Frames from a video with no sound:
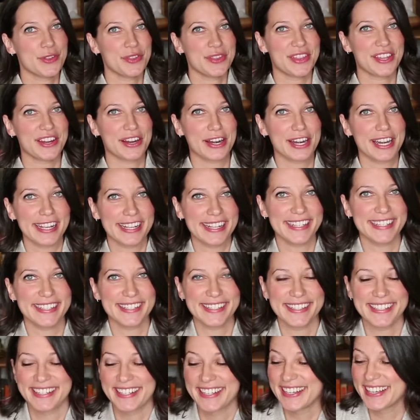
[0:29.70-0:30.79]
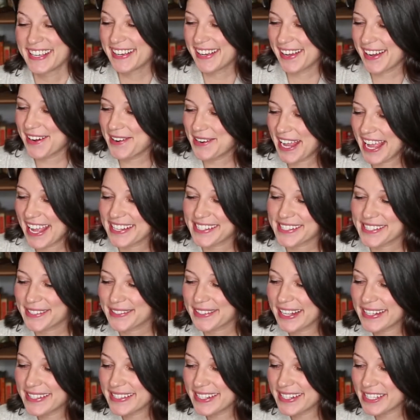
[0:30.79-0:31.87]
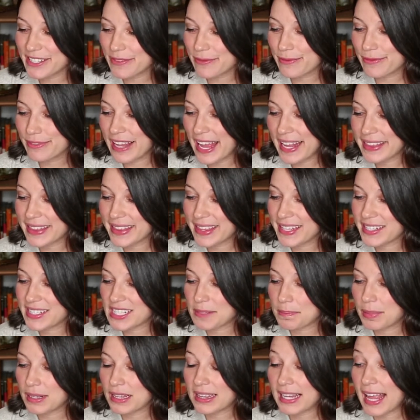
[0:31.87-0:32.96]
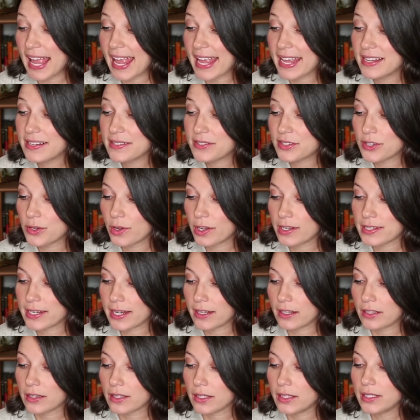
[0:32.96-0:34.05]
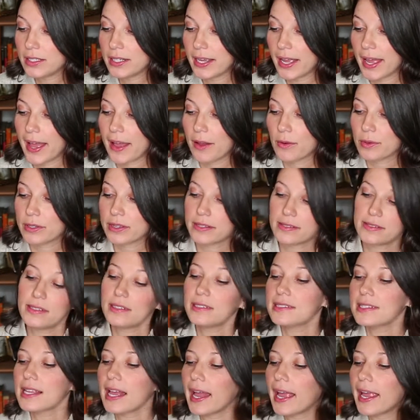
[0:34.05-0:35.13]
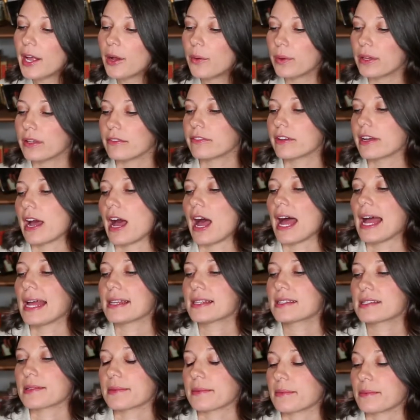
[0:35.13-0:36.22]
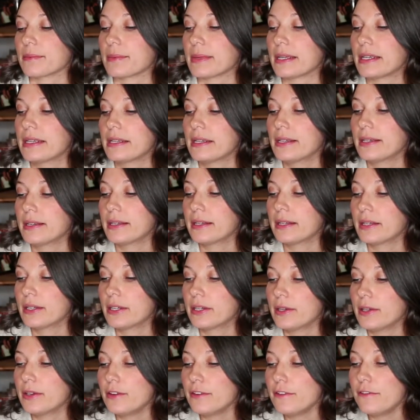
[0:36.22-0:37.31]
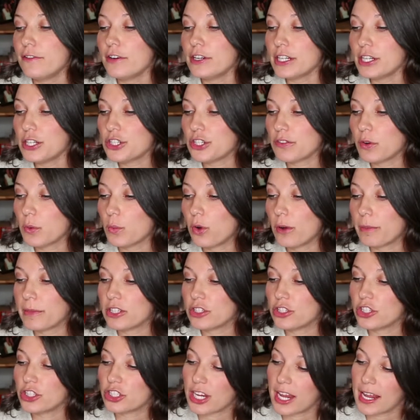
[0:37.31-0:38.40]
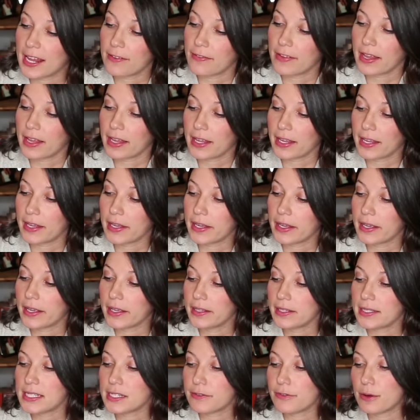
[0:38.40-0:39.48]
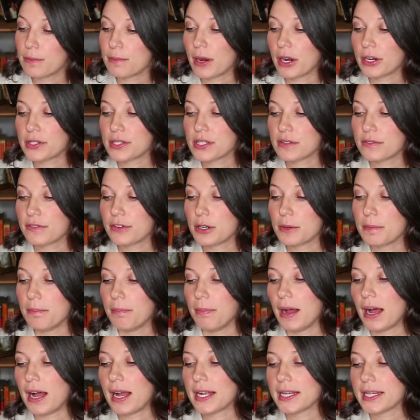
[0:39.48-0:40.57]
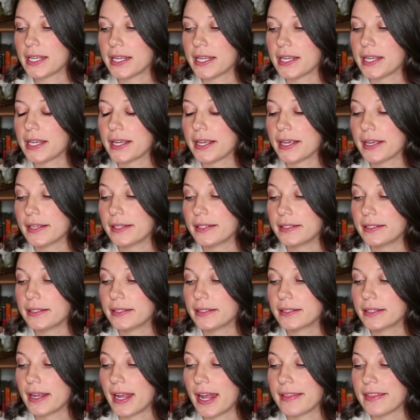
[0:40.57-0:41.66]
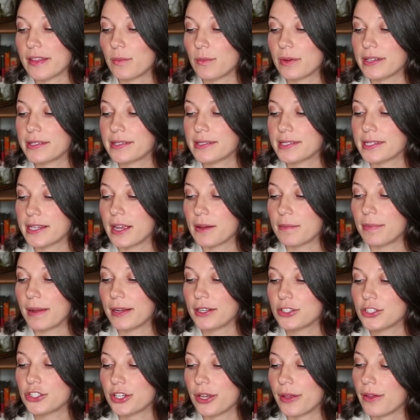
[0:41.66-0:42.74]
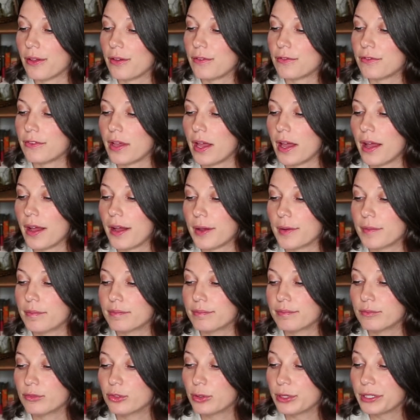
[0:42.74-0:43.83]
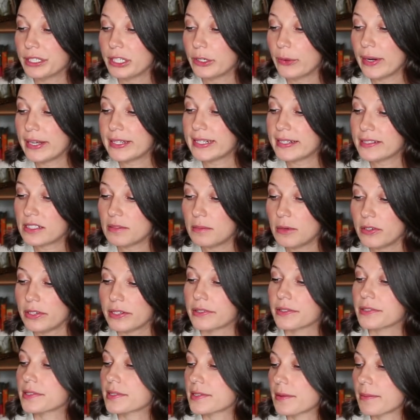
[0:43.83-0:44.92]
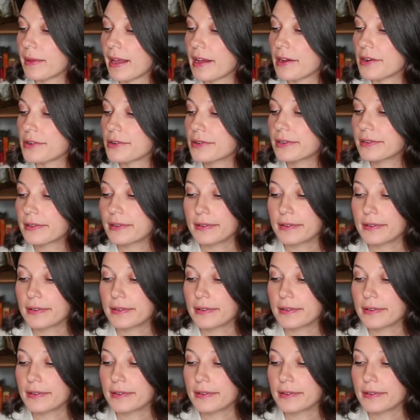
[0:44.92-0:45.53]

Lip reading: There it is. Okay, so let's just let this play so you can take a look at what this looks like. We've got some footage of a woman shaving different parts of her body, and then we see a bunch of really great testimonials about